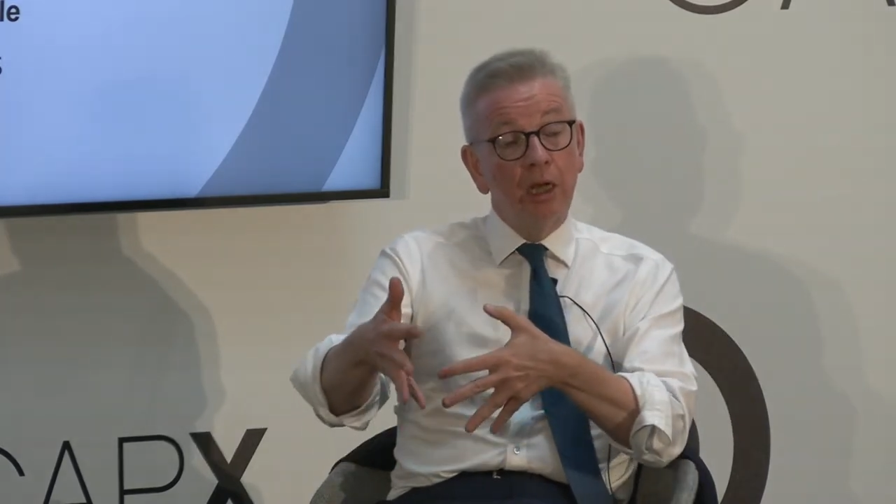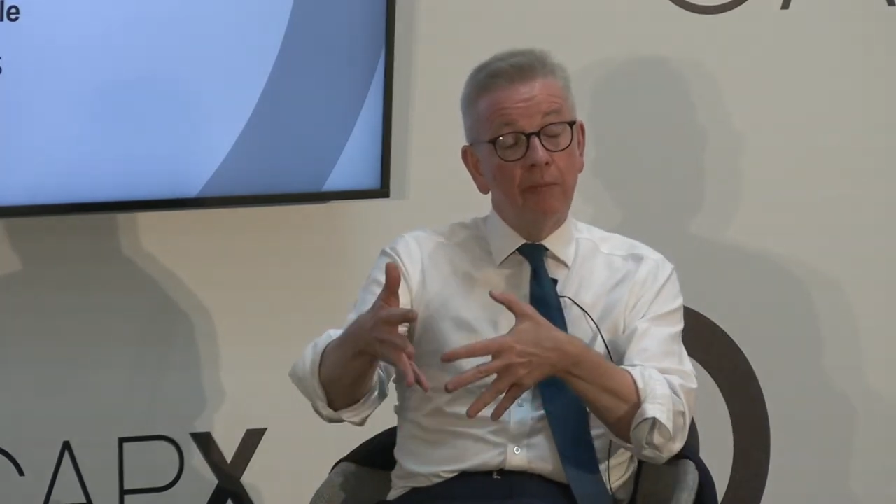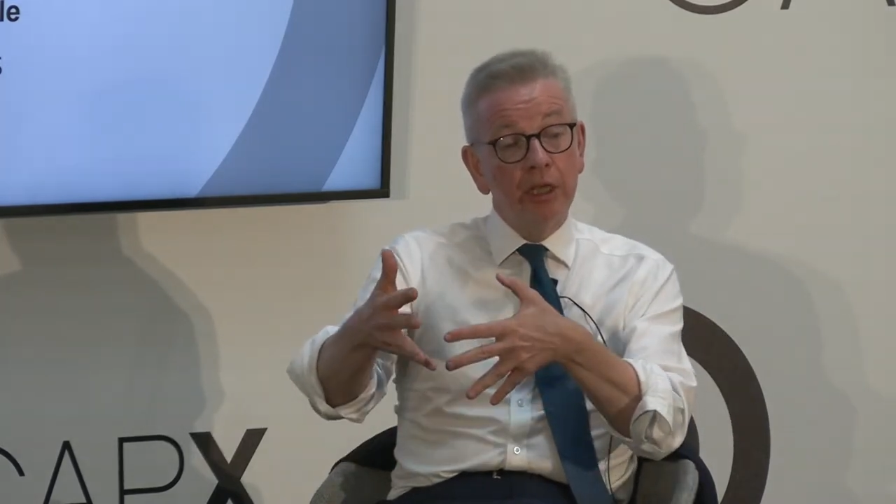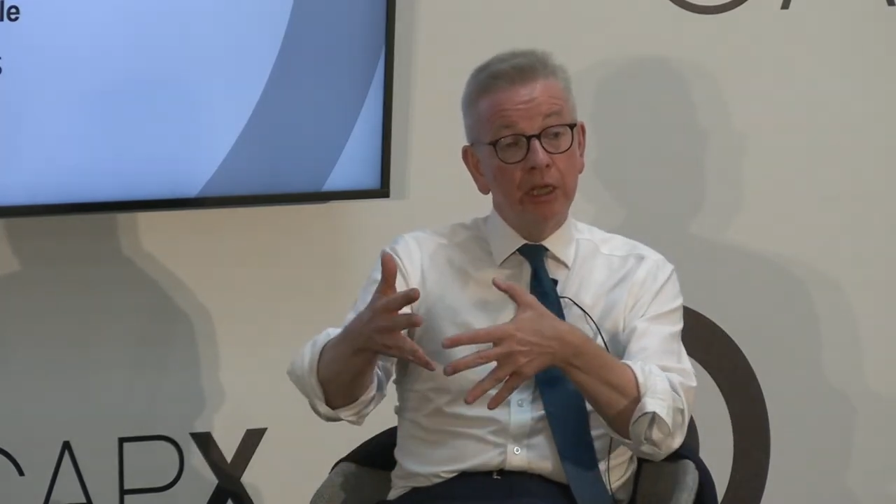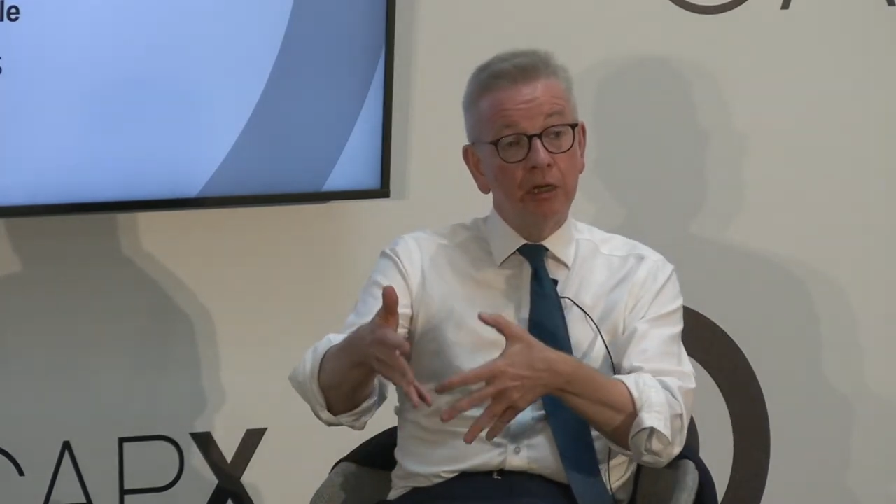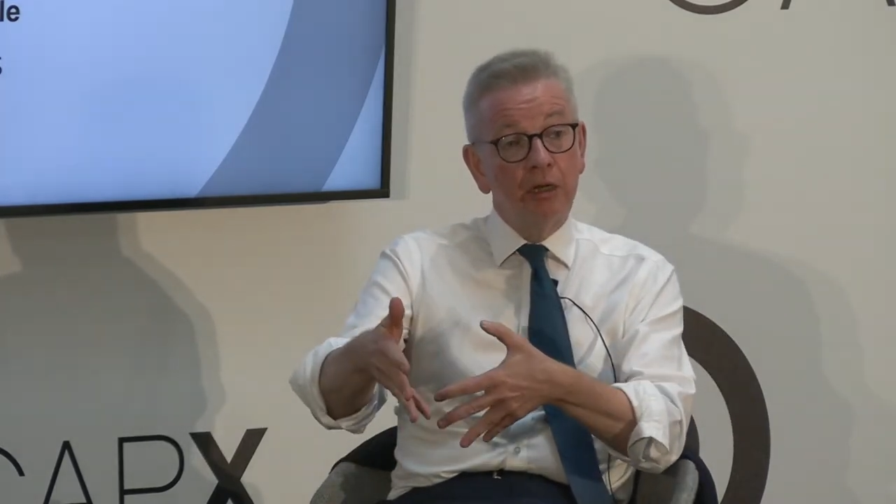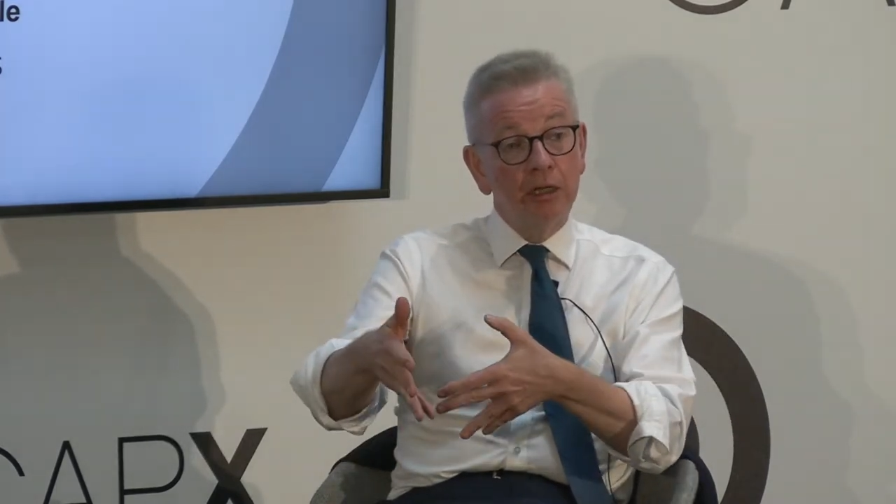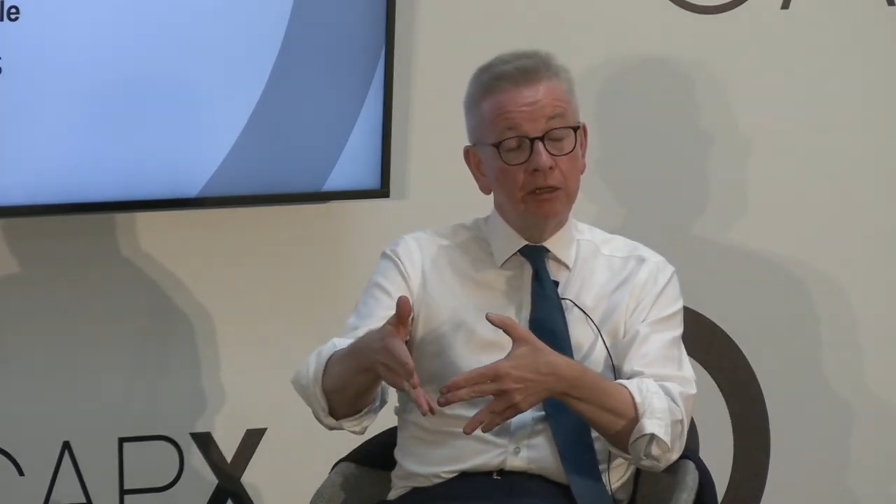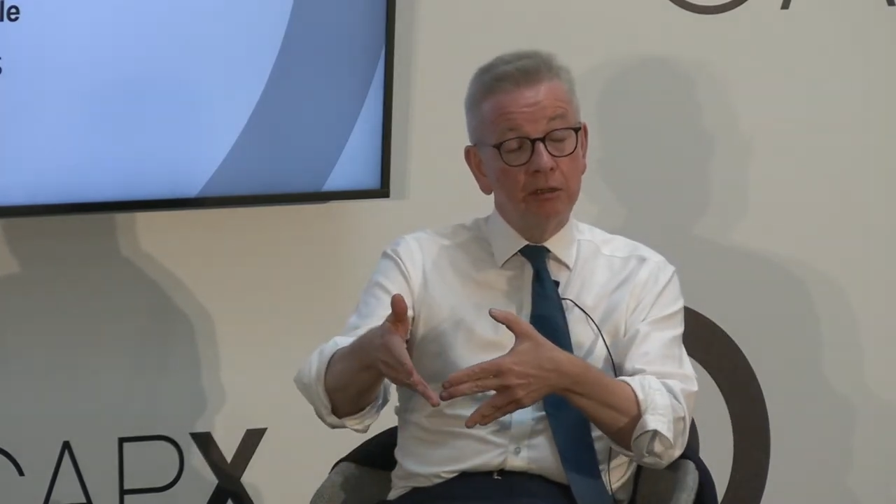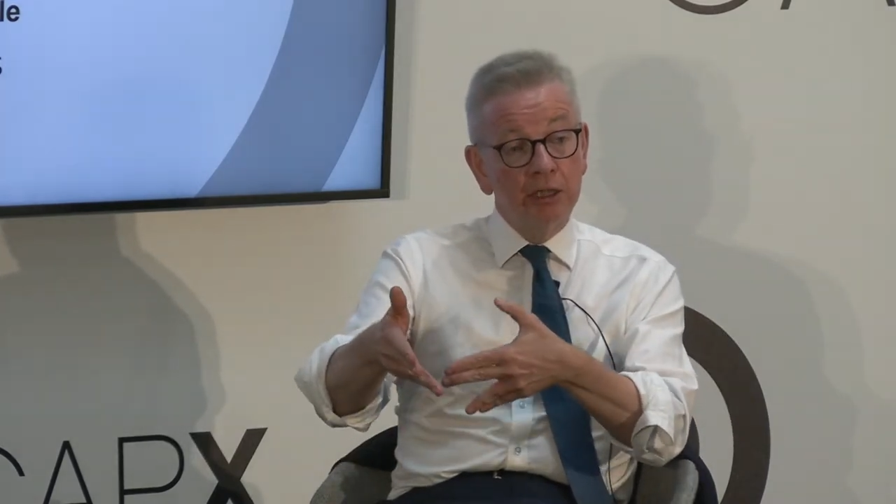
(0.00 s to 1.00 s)
in
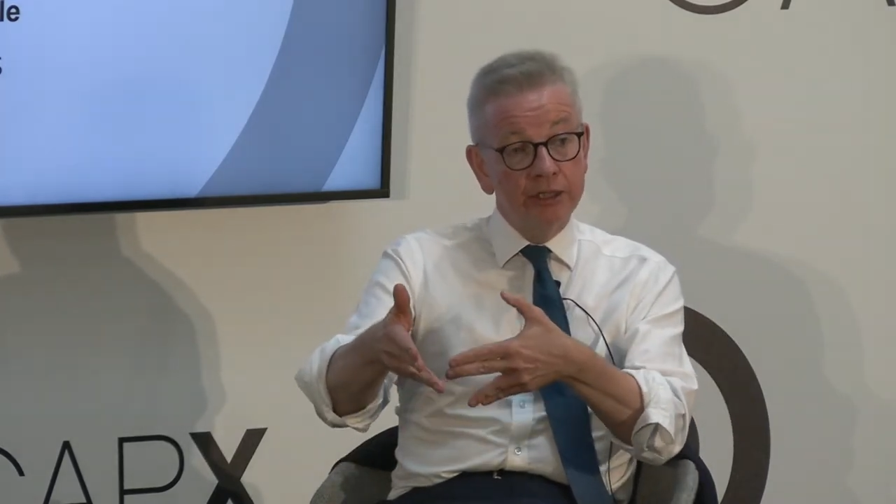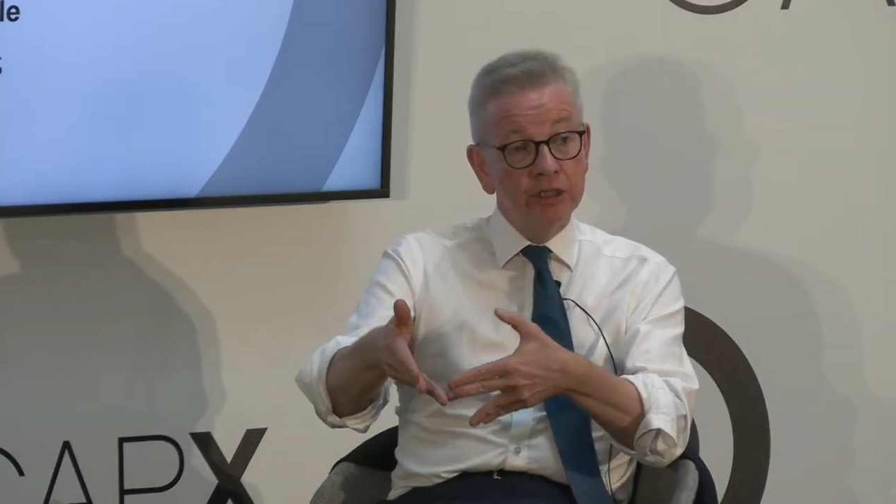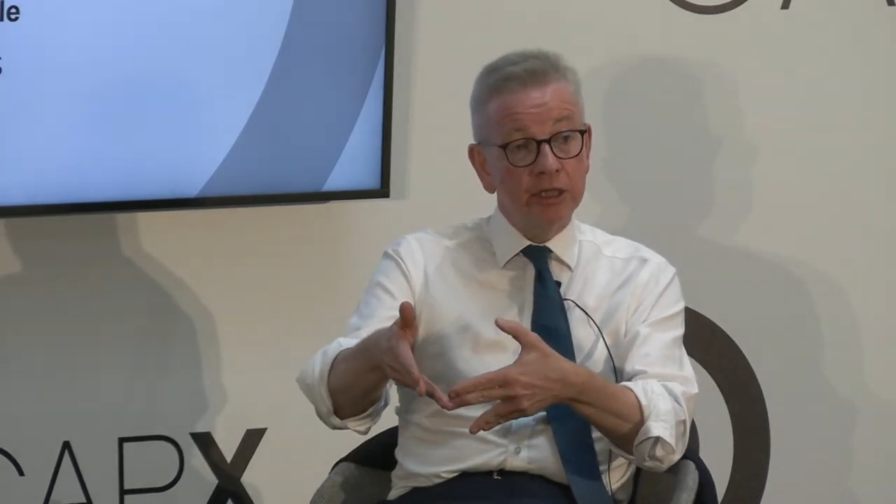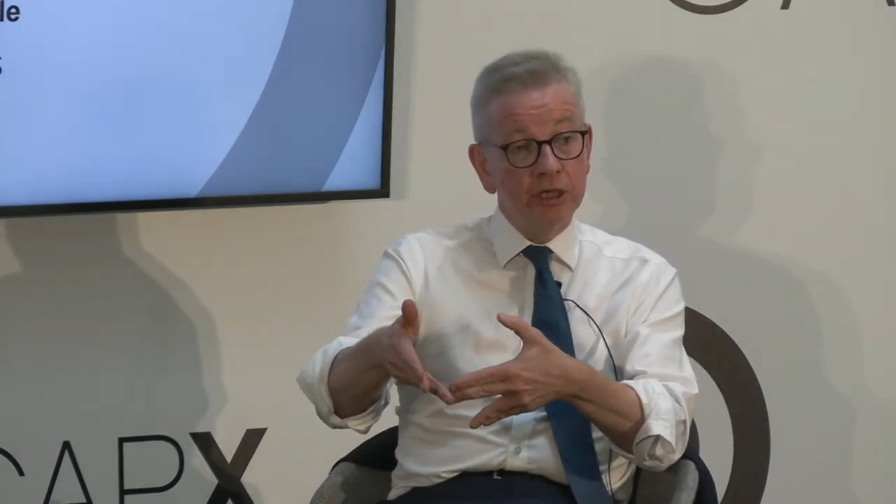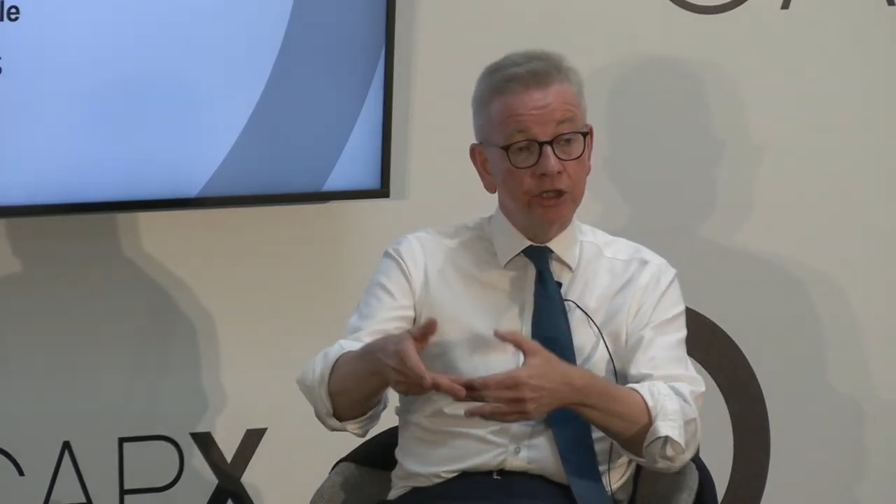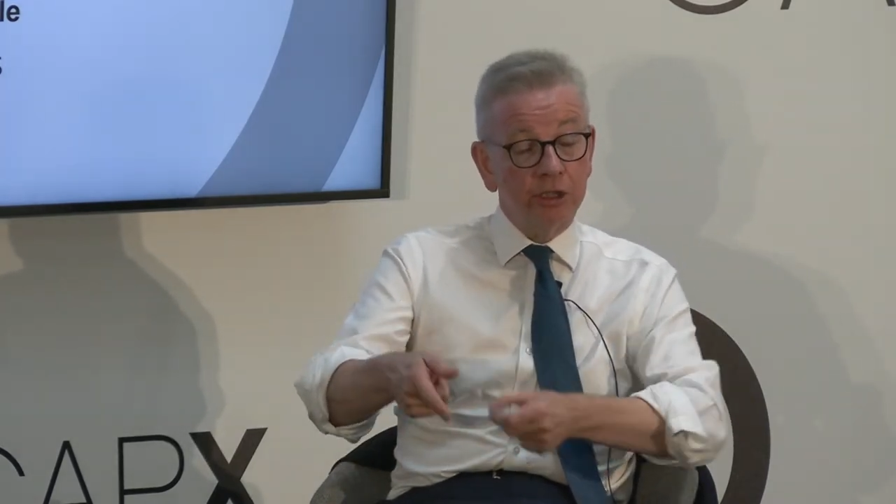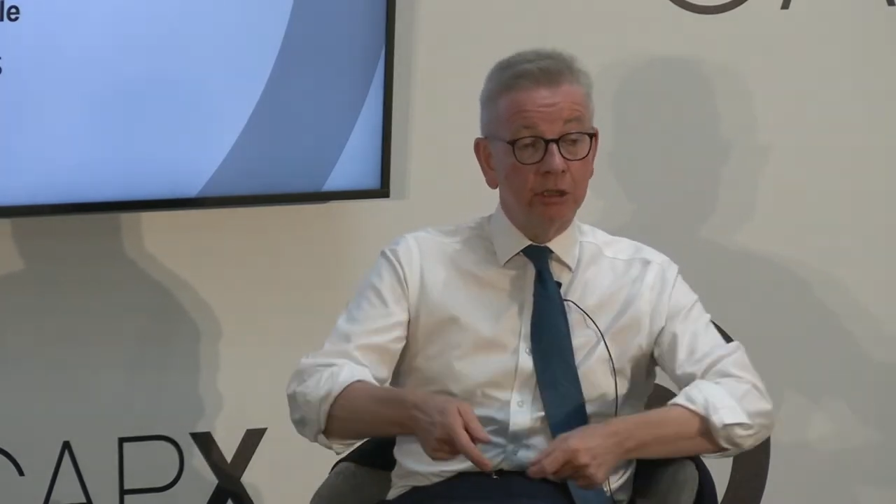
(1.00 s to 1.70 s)
our legislation